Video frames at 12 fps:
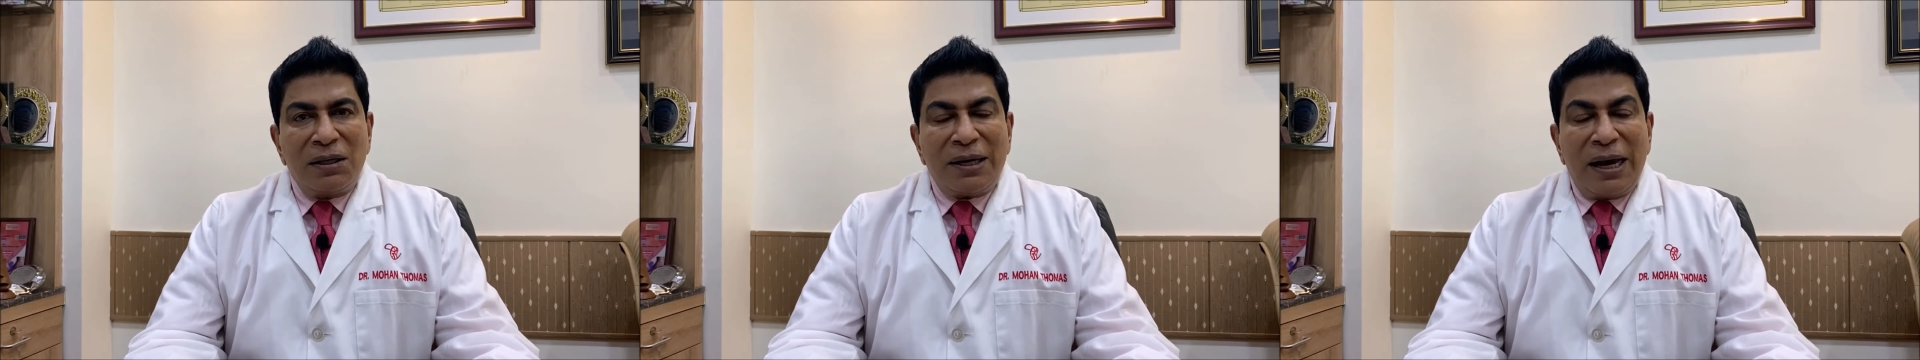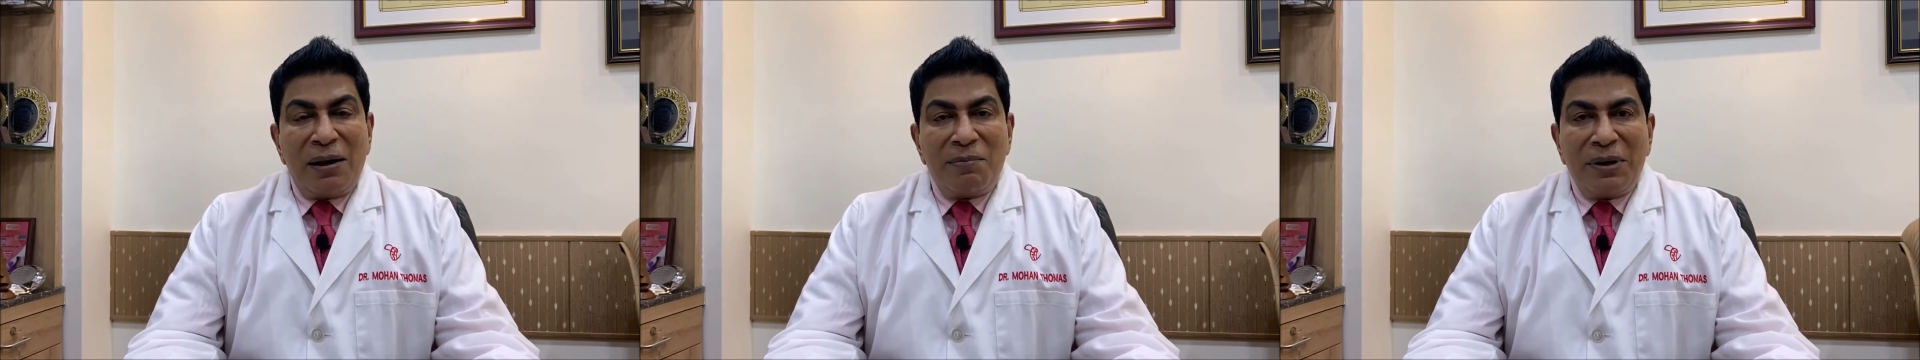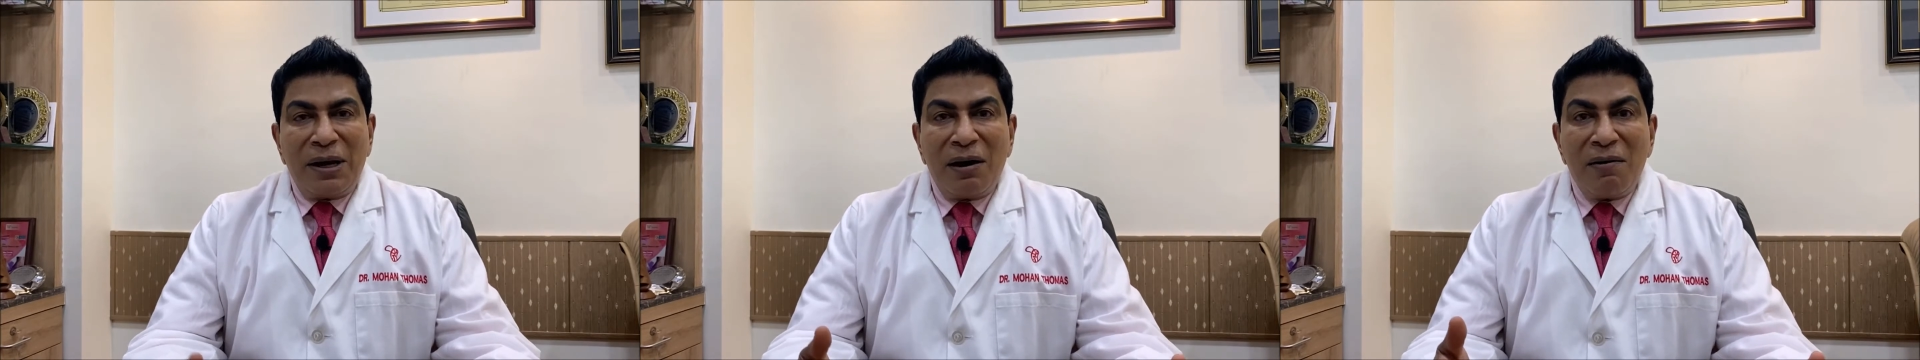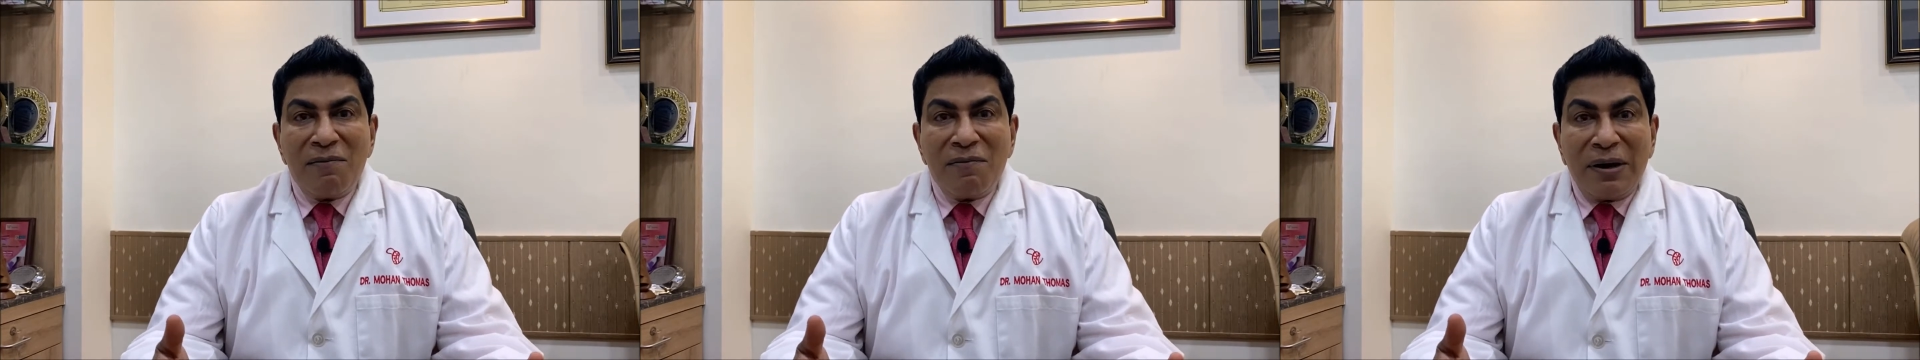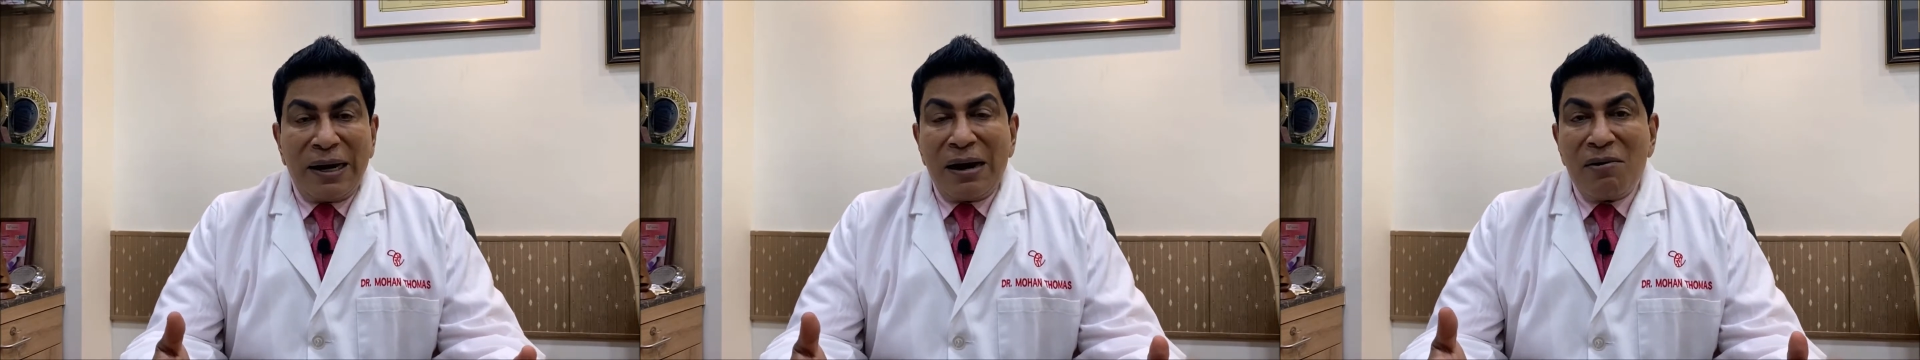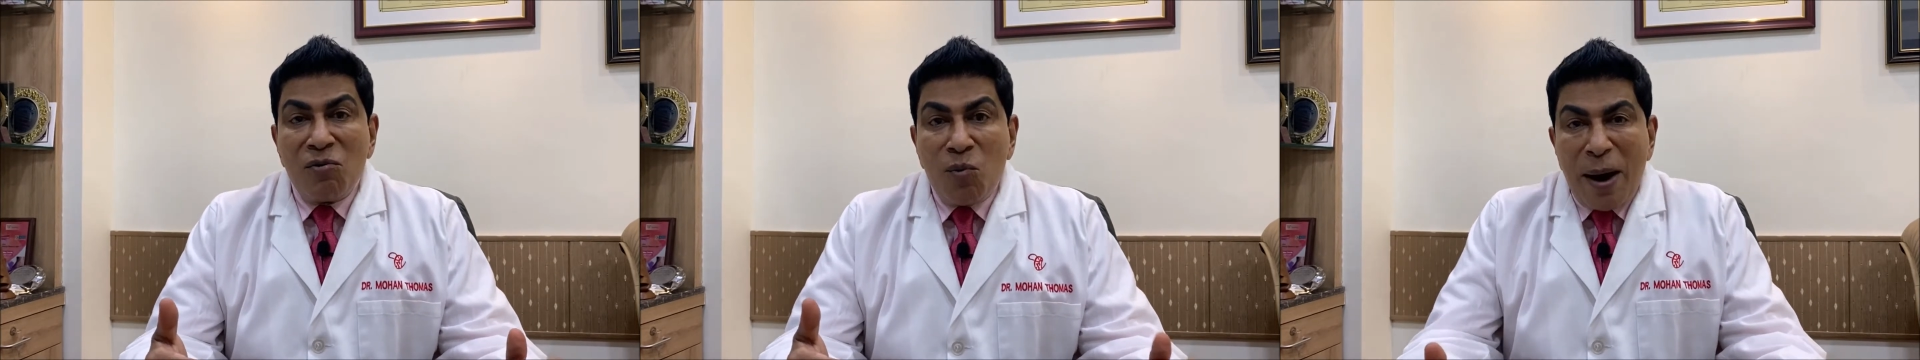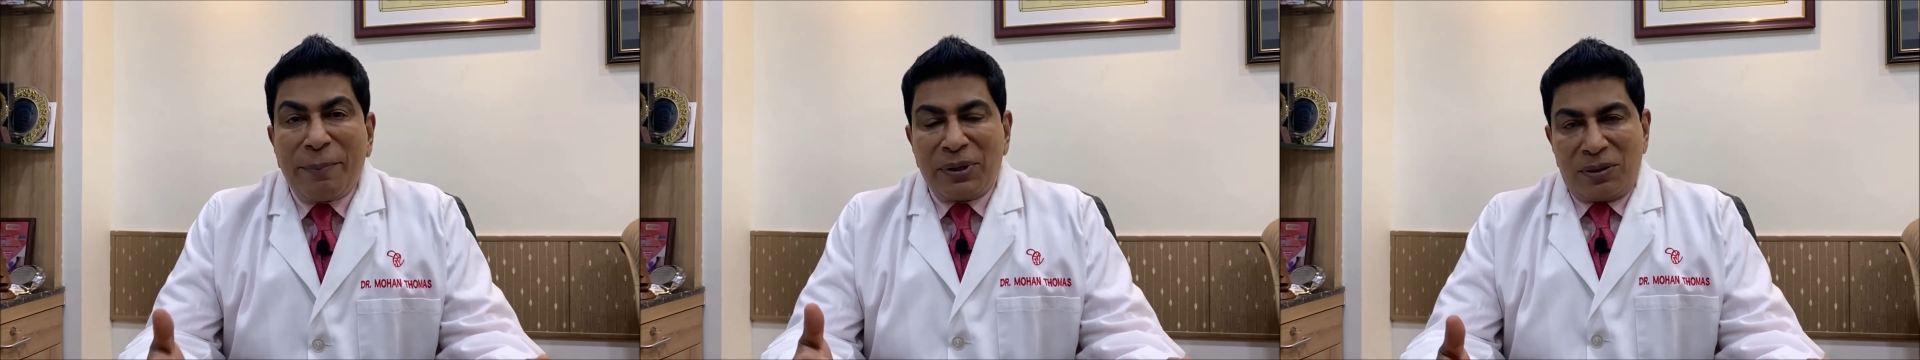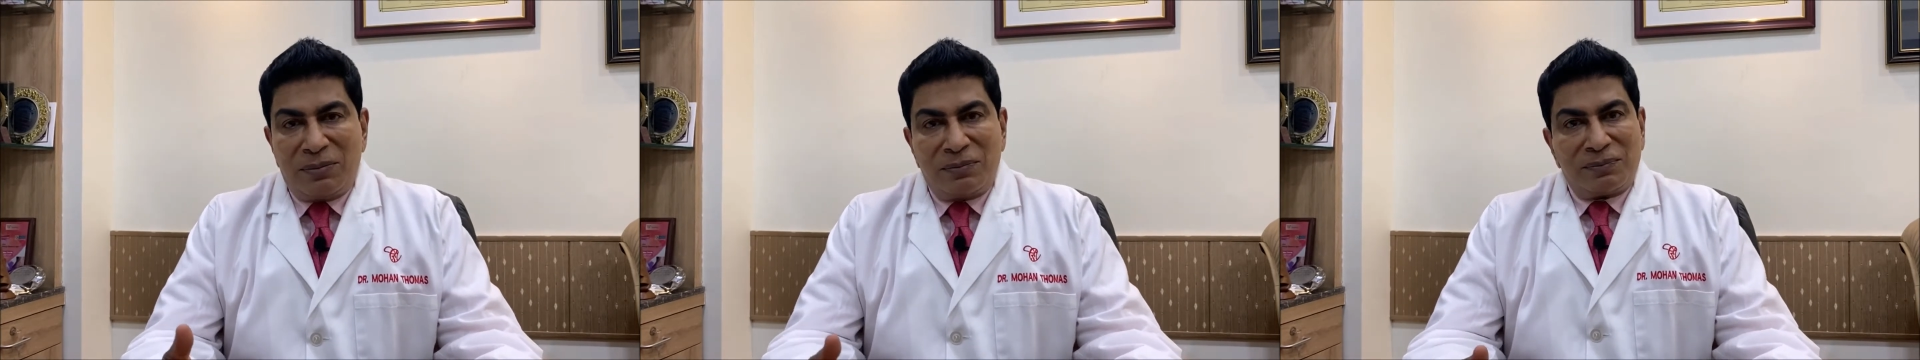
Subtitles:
can be a weapon.